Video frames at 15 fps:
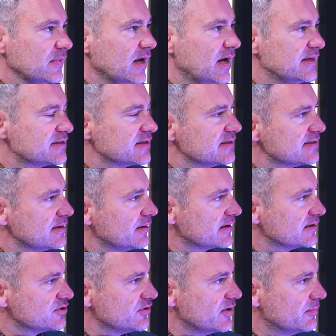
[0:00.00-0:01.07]
and it's going to sound like
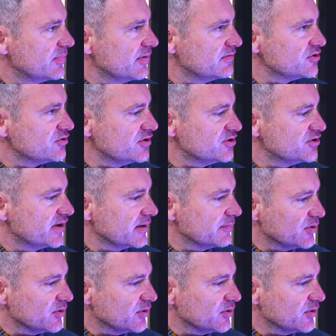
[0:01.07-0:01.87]
a bit of a strange thing,